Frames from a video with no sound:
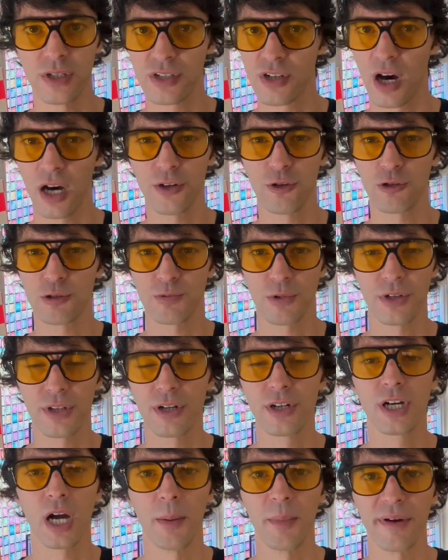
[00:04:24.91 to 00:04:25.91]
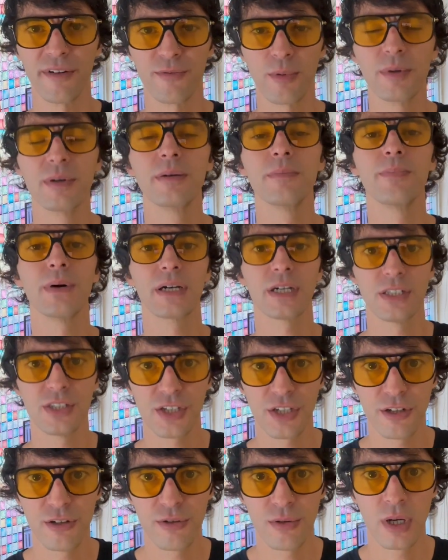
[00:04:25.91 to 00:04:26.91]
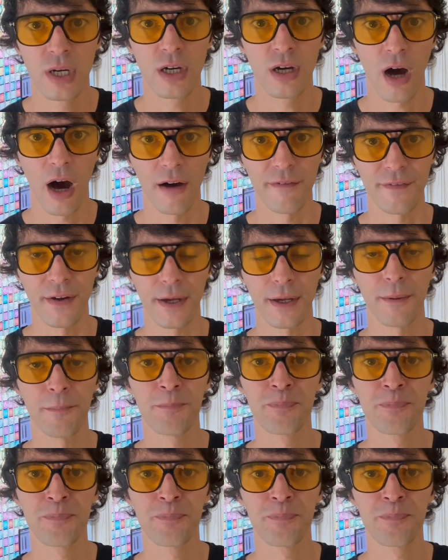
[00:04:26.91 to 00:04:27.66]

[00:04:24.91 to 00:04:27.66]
God knows where they're coming from, but continue coughing.